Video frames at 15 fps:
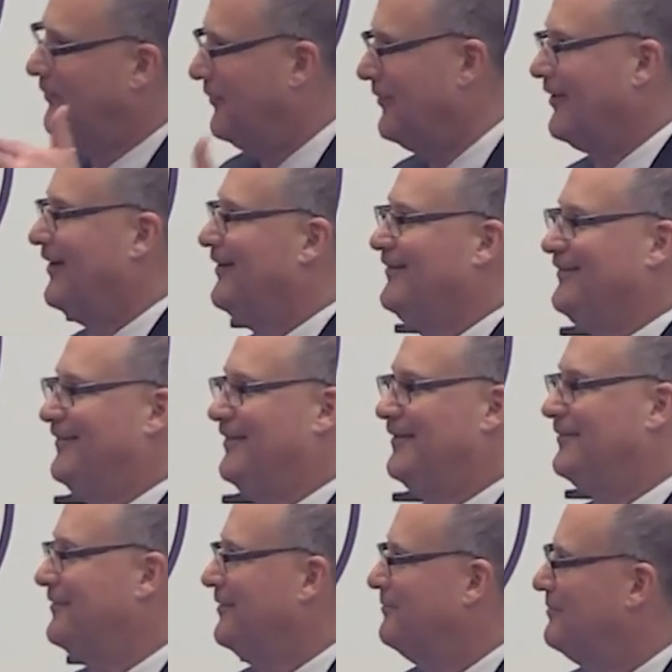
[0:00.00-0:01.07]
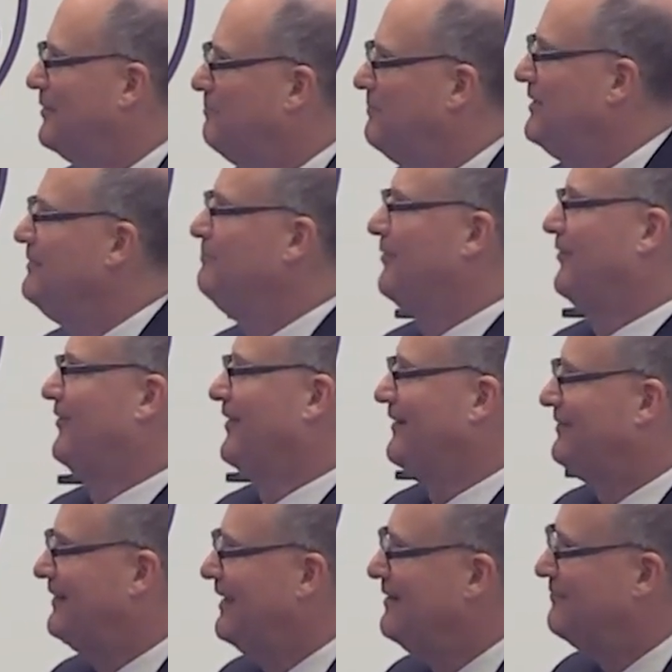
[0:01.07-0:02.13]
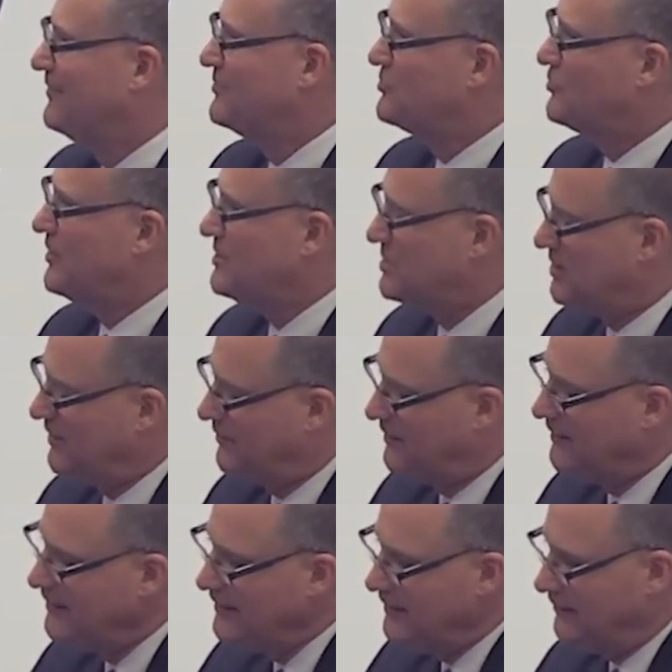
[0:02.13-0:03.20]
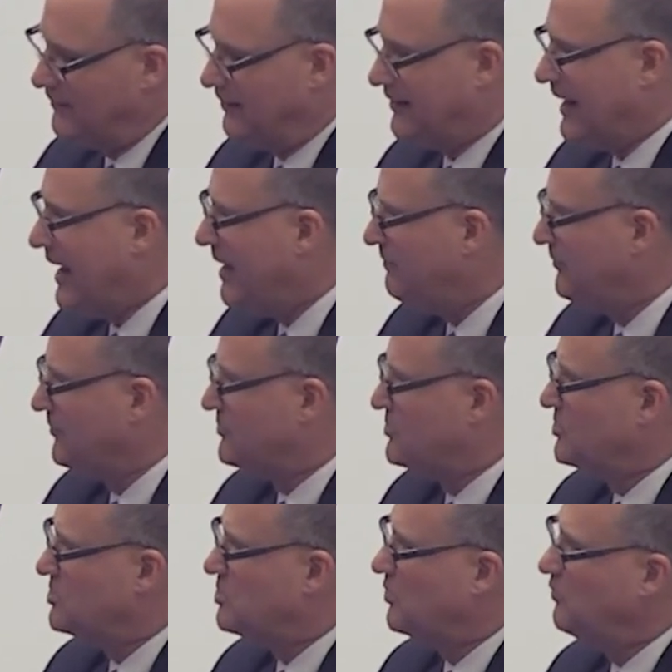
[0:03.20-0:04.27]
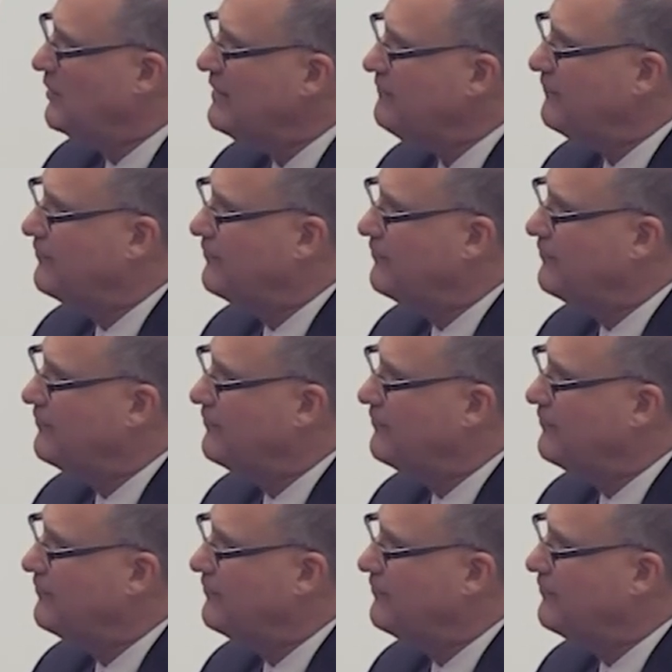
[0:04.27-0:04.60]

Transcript: or the, the, the people that they've entrusted their capital to. So we've